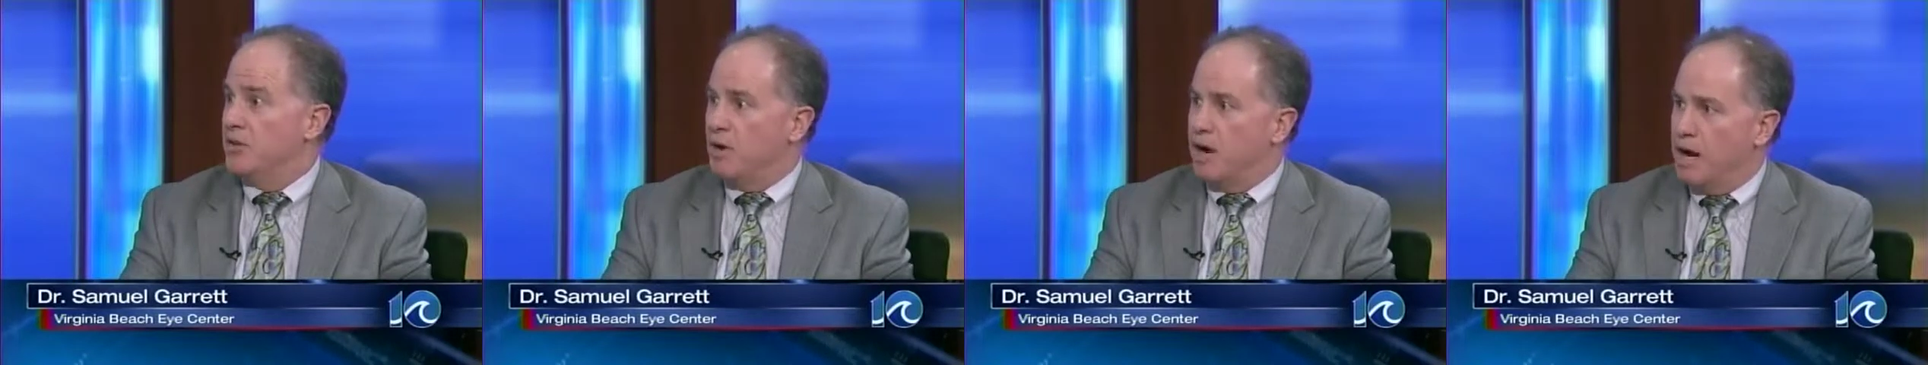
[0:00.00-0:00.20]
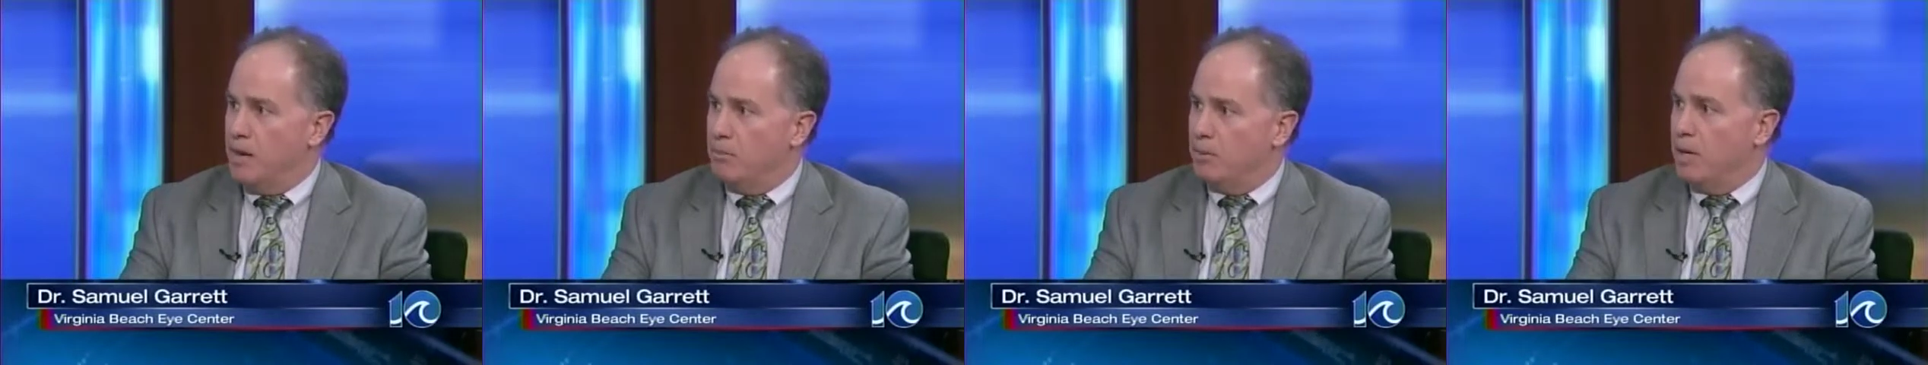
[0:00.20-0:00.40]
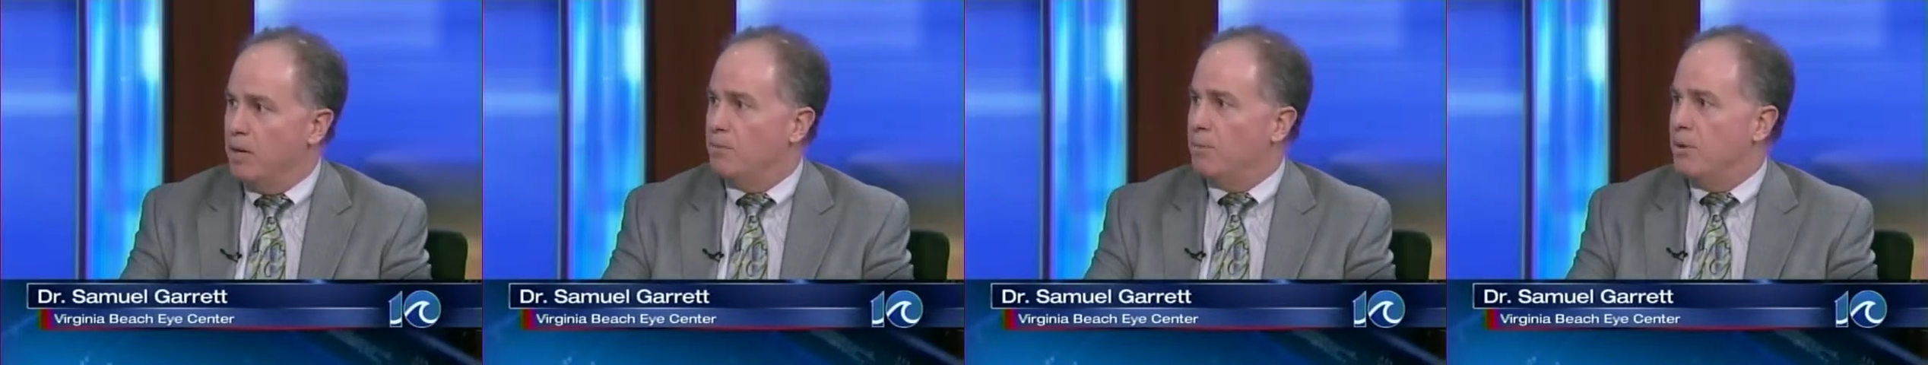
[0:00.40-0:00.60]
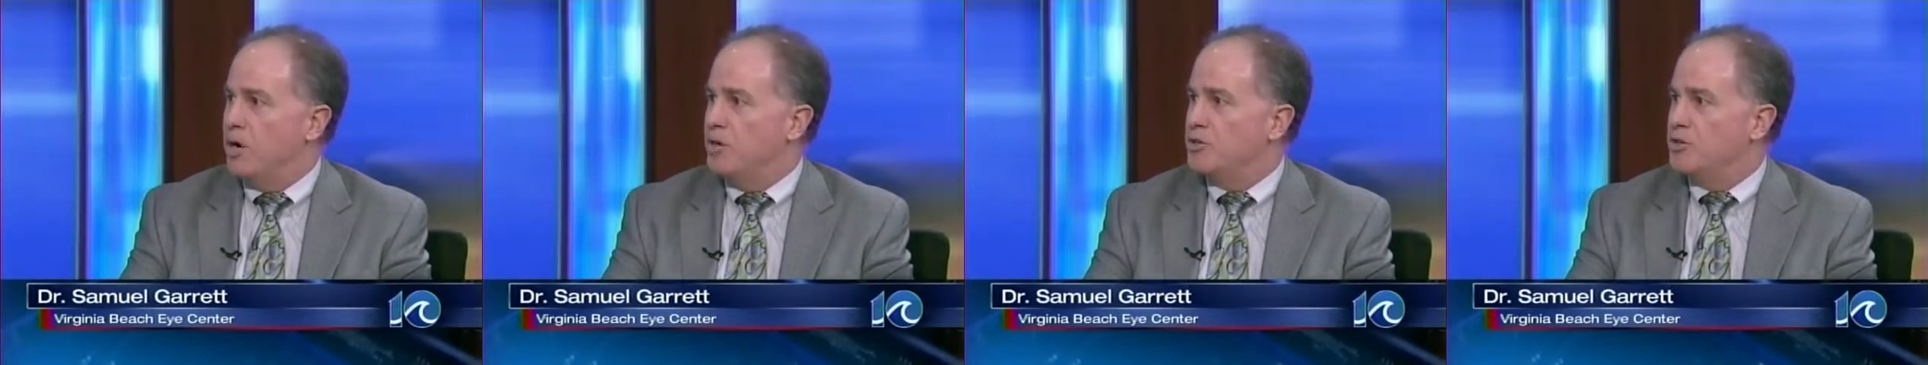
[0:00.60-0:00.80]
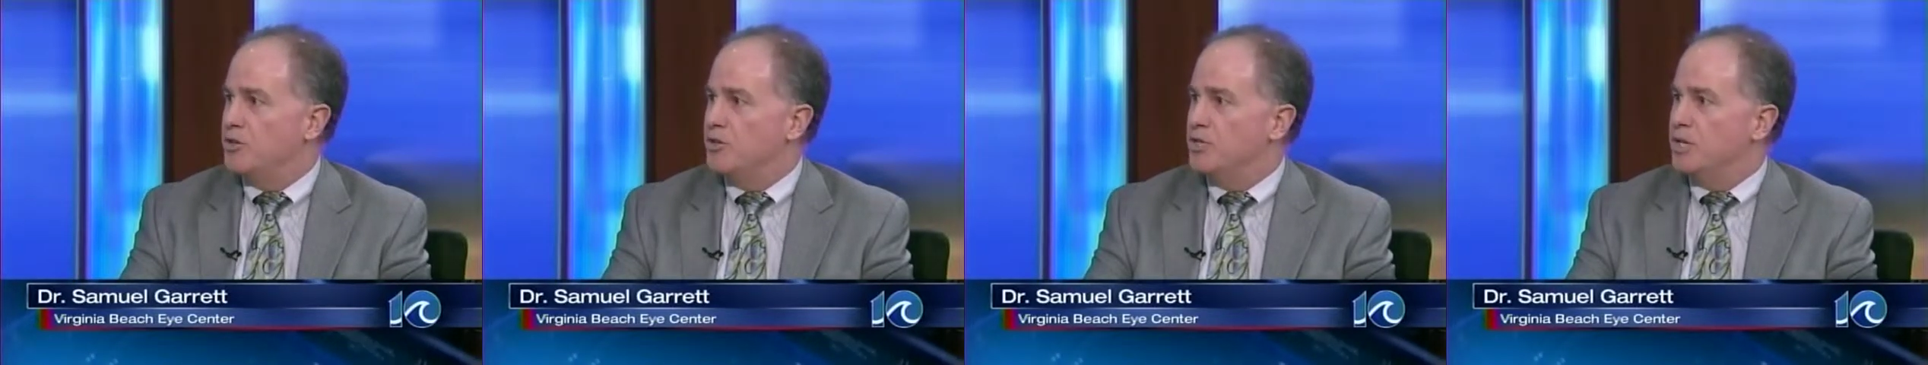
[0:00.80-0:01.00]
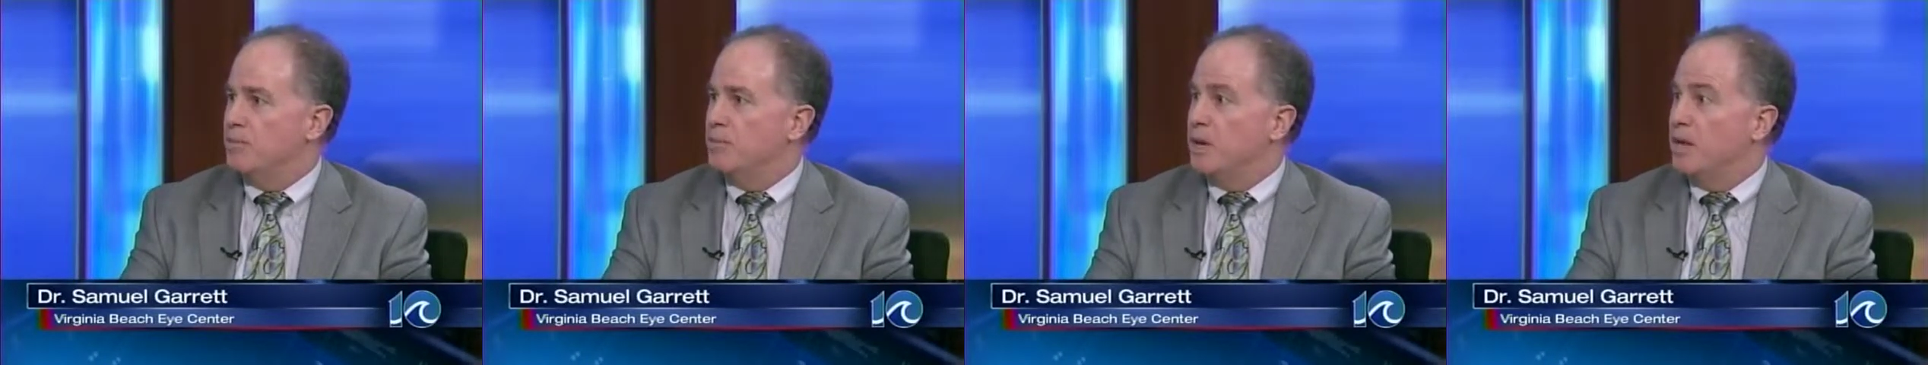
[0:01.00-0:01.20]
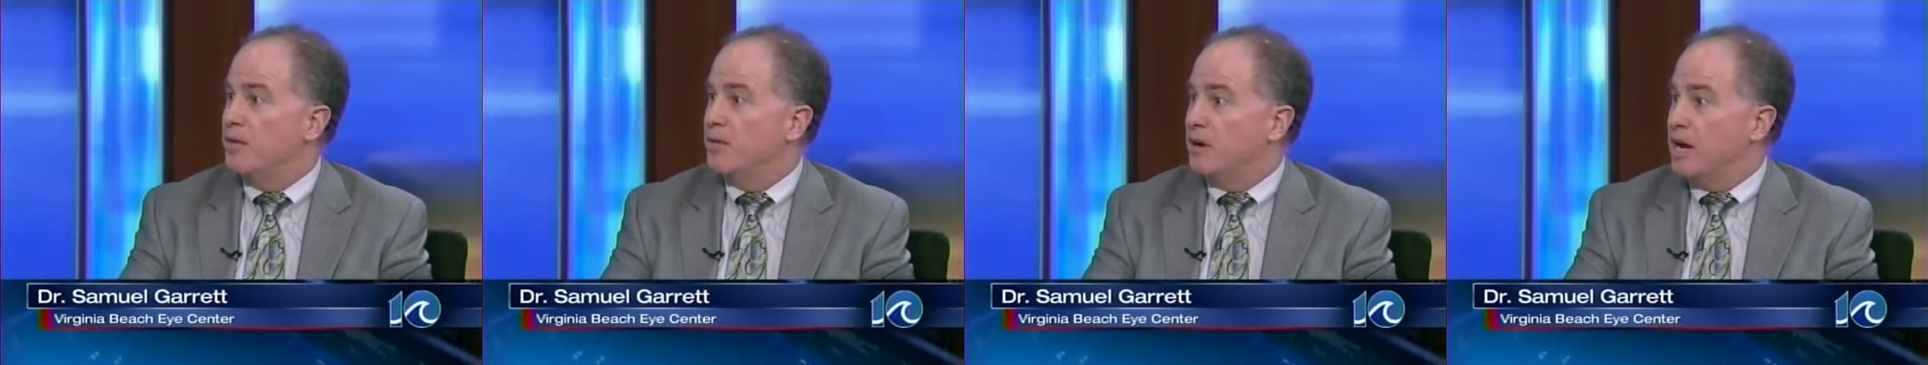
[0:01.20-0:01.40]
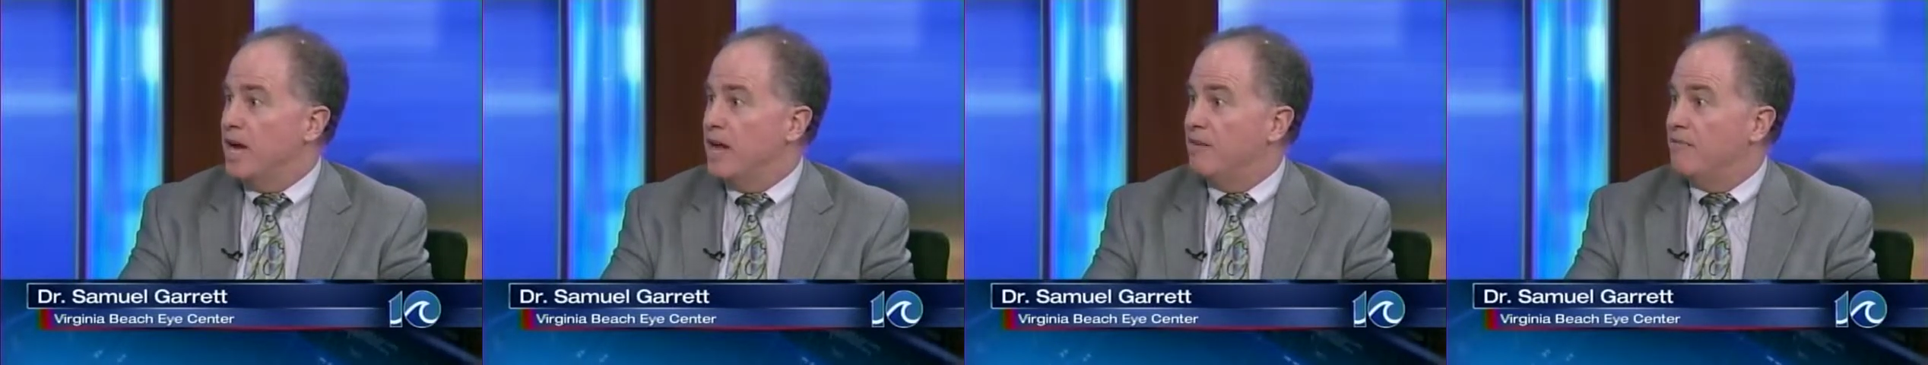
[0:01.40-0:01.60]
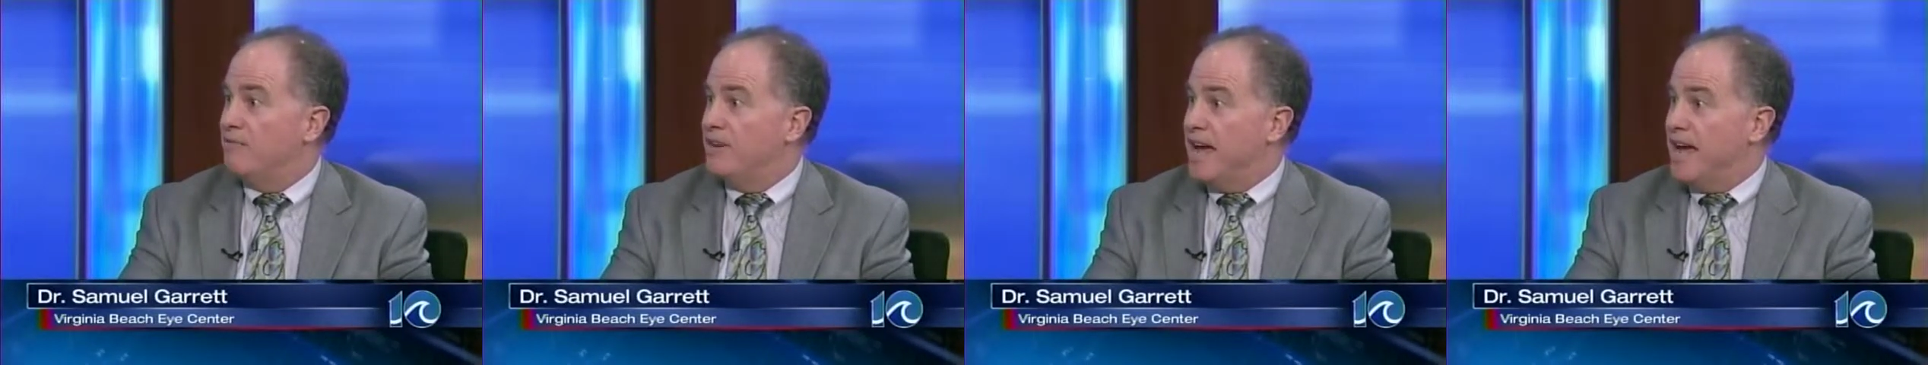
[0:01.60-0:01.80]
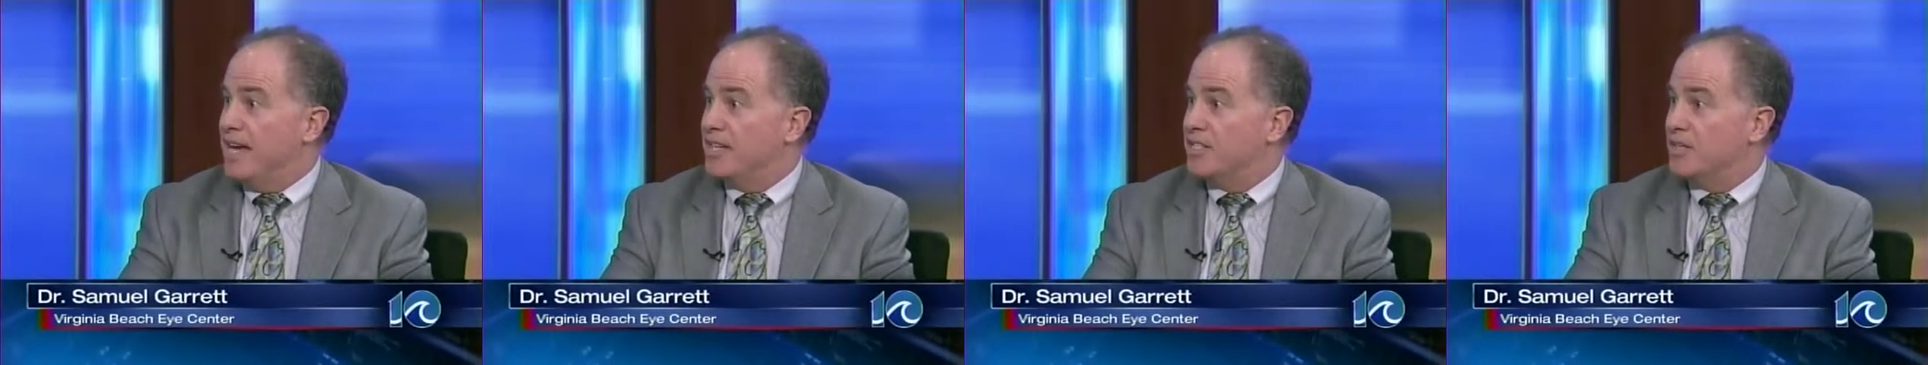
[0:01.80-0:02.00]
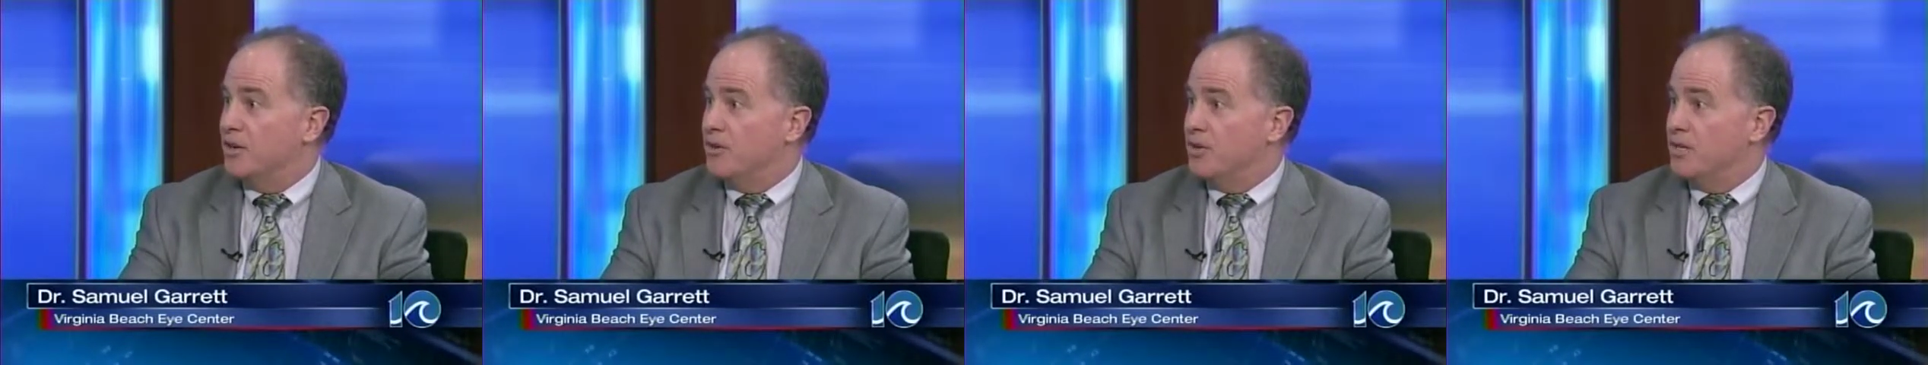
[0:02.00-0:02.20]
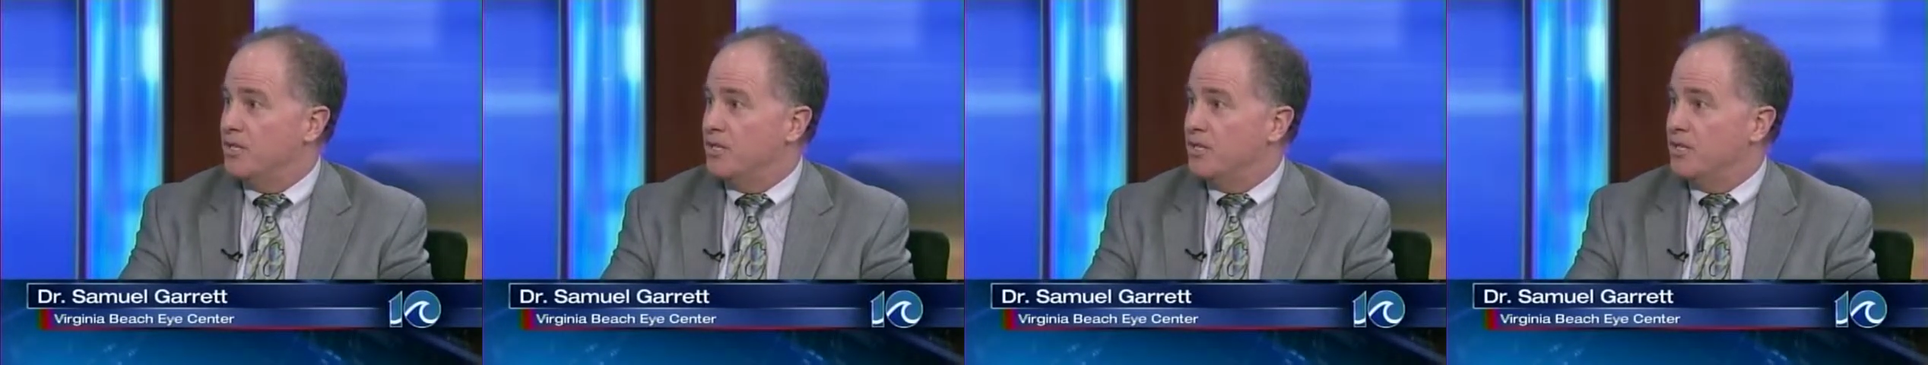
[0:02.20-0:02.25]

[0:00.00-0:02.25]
or high blood pressure or some other kind of vascular